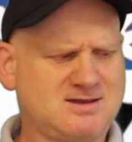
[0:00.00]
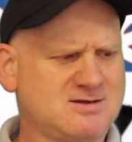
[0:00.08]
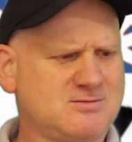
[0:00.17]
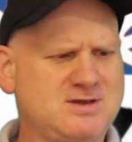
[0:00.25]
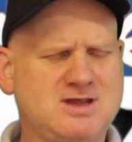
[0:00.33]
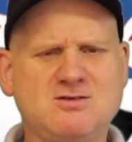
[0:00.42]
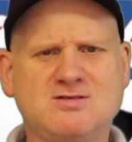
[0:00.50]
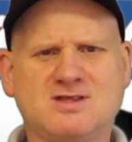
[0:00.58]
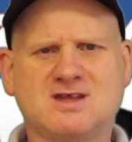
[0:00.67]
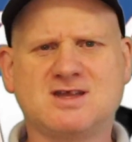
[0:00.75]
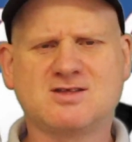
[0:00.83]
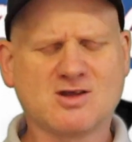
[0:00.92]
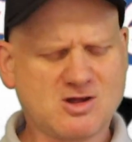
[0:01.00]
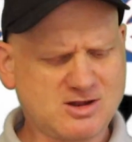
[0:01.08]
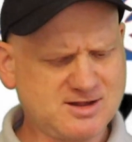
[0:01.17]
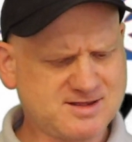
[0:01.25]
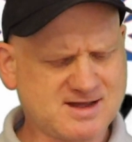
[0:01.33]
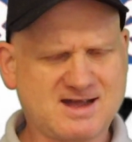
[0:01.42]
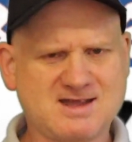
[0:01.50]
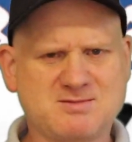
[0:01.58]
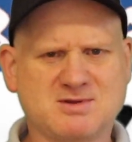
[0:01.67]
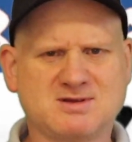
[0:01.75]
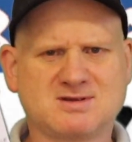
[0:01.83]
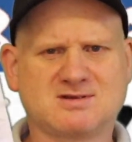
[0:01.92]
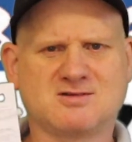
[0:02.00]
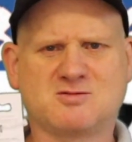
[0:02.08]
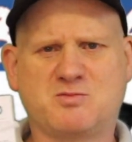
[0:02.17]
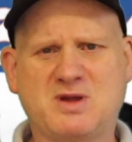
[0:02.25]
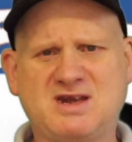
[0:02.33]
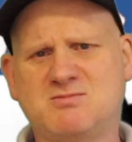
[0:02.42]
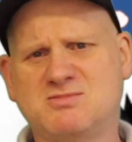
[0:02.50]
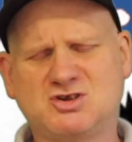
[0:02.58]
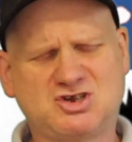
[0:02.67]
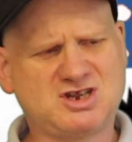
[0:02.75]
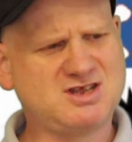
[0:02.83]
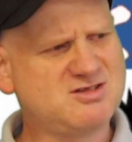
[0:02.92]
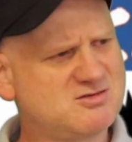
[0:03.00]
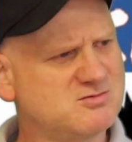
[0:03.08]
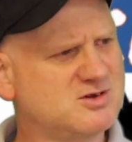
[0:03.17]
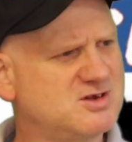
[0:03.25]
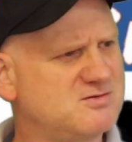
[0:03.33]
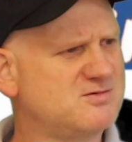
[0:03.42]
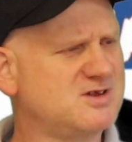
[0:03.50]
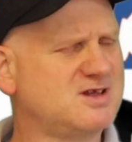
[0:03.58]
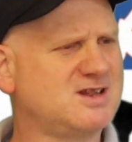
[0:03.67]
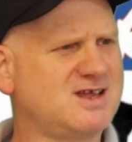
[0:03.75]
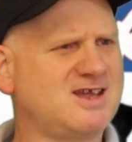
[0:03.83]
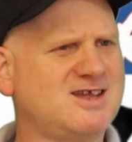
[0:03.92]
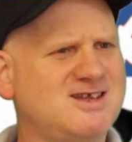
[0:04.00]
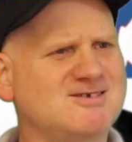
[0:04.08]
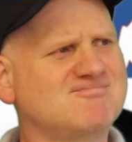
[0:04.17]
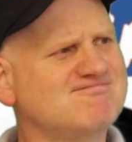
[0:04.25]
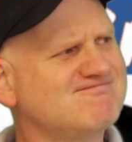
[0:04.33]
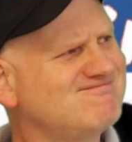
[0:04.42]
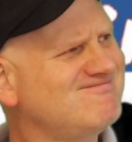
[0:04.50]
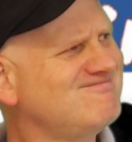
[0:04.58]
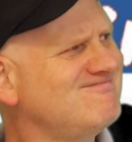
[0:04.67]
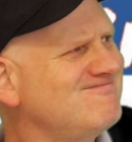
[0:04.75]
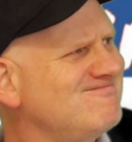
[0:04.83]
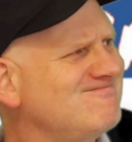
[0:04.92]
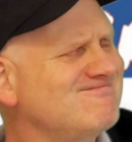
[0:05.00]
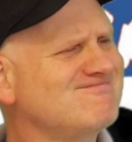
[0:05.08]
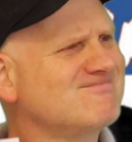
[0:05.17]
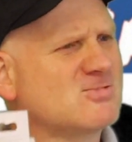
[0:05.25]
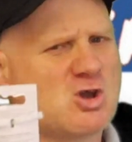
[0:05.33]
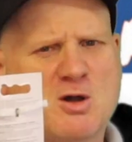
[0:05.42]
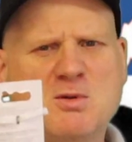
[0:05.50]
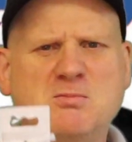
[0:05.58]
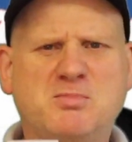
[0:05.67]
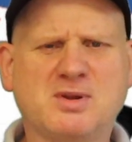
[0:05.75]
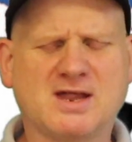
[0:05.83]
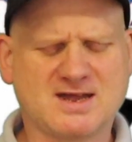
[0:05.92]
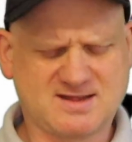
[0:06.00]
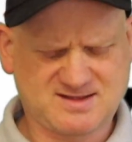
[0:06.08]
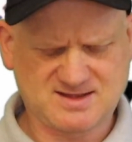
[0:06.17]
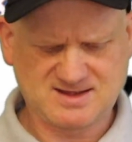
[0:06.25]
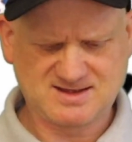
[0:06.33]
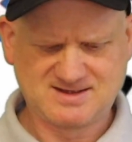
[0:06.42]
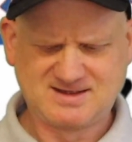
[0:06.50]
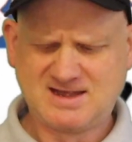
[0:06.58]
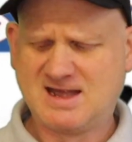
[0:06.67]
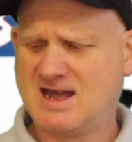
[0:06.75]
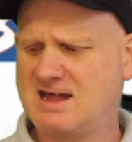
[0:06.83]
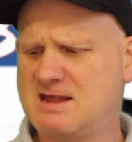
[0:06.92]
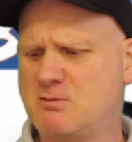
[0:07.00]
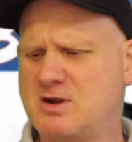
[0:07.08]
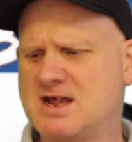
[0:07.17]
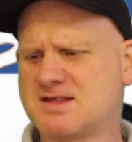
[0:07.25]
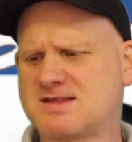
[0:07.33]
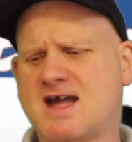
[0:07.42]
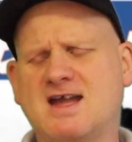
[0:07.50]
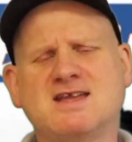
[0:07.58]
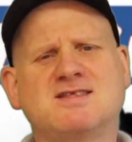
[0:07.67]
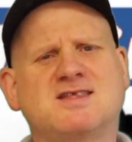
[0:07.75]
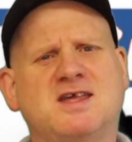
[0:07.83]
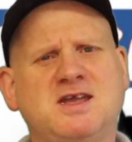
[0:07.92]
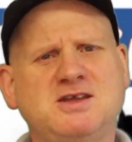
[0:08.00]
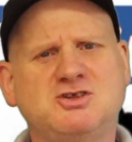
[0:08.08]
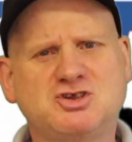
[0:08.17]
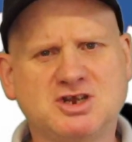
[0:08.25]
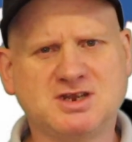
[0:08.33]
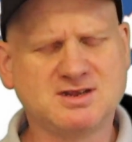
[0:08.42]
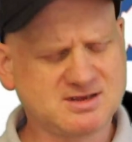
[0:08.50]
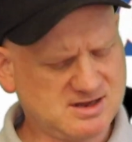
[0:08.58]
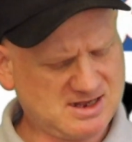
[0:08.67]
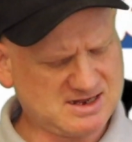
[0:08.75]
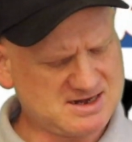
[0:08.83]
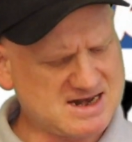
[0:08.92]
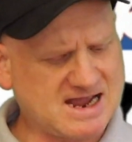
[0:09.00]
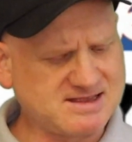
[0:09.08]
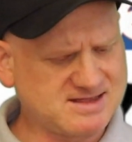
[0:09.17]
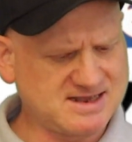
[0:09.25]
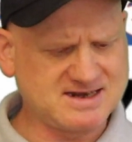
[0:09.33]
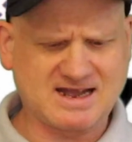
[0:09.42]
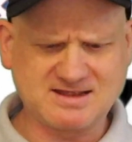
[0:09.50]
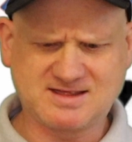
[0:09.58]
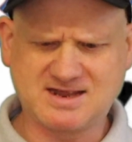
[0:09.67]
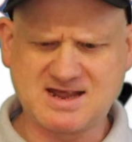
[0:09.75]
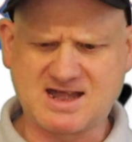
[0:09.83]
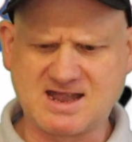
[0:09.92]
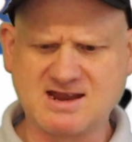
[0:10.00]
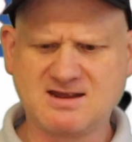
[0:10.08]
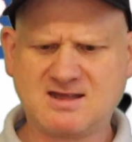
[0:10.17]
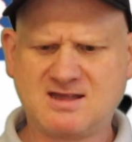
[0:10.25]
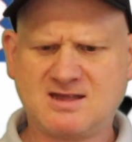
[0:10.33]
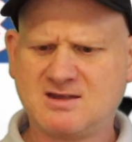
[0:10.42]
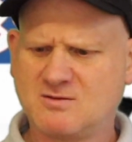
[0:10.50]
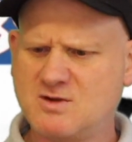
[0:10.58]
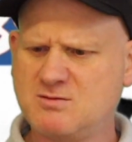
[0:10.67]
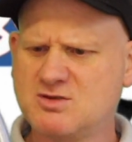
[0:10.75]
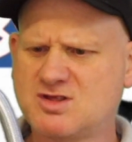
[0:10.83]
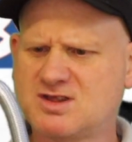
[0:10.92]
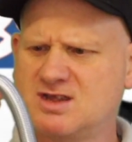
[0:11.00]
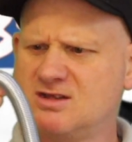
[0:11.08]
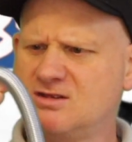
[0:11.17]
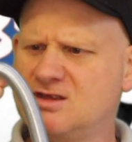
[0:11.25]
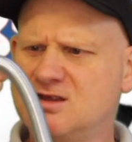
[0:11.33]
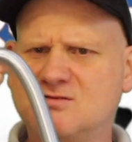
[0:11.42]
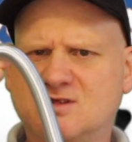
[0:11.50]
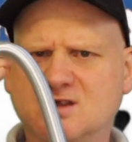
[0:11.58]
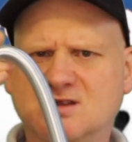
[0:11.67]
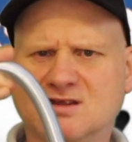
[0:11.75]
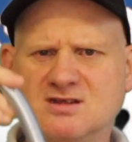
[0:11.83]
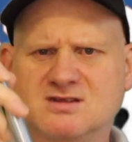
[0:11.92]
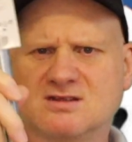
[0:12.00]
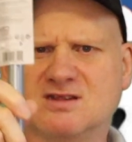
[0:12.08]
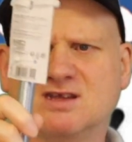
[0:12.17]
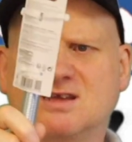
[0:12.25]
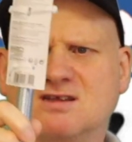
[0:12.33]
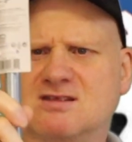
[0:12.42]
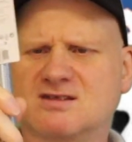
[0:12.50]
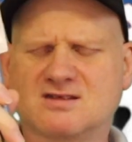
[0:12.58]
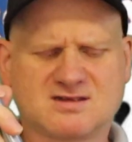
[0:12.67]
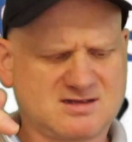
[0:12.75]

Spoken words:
we used these all the time because bending machines weren't really commonplace. And then when I started teaching in 1999, we were still using these.